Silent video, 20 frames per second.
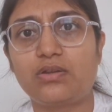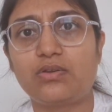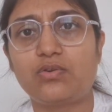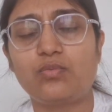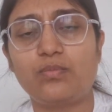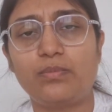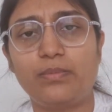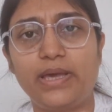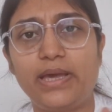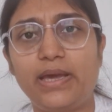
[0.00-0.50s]

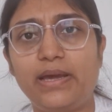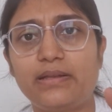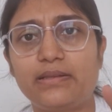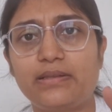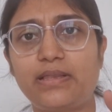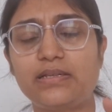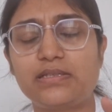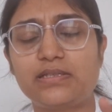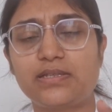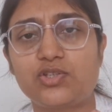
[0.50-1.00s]
to make
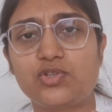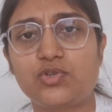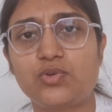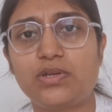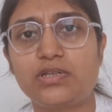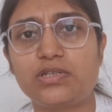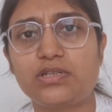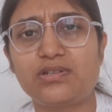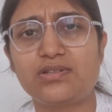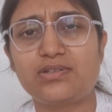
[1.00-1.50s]
that
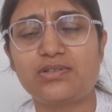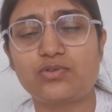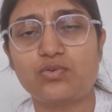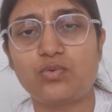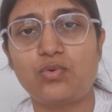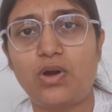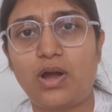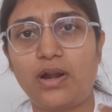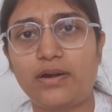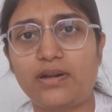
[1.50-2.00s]
situation
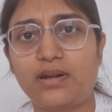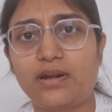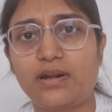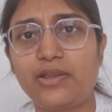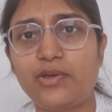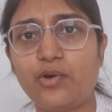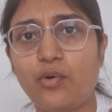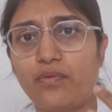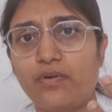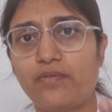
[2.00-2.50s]
so
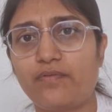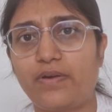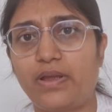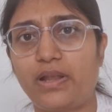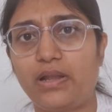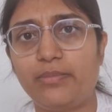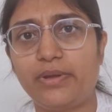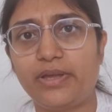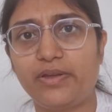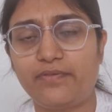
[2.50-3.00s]
utterly
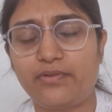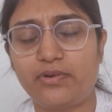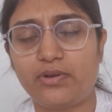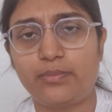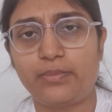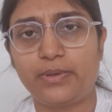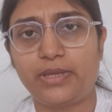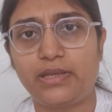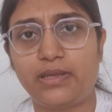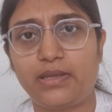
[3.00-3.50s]
overwhelming
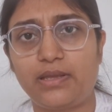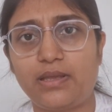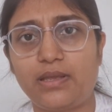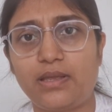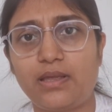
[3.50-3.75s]
for me.